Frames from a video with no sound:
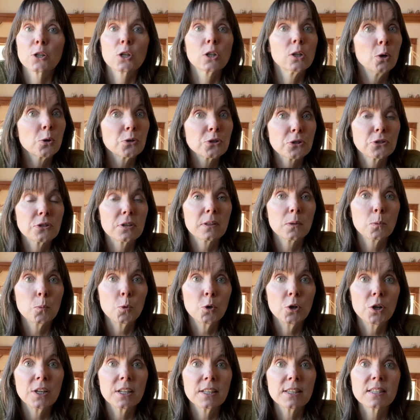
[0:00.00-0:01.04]
closer to the
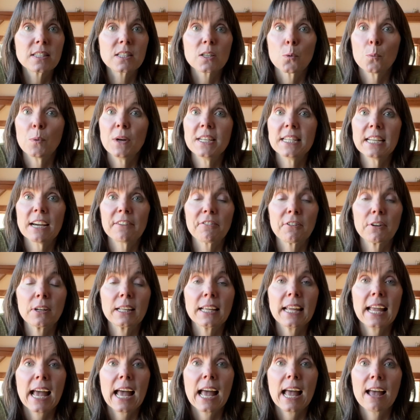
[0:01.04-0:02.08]
woods, we definitely
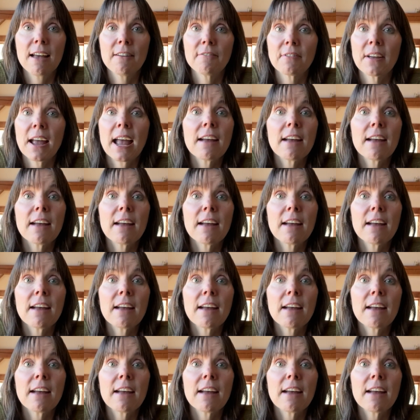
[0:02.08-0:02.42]
have